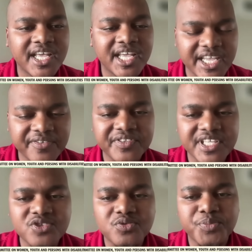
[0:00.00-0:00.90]
If
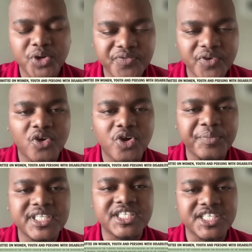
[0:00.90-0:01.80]
this portfolio
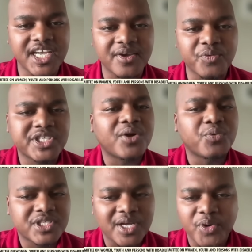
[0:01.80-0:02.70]
committee chair, which I would
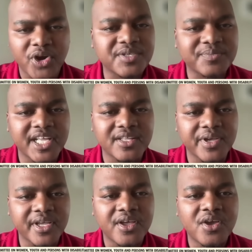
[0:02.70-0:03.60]
support, by the
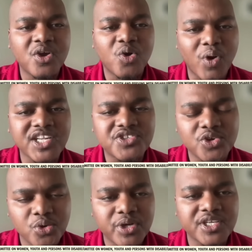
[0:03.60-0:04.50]
way, wants to
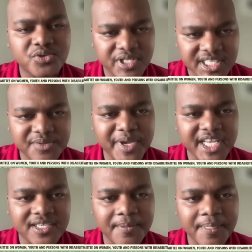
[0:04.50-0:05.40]
look into this
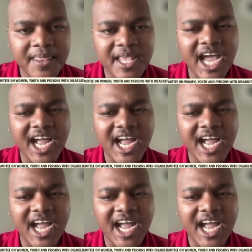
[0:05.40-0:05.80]
matter, I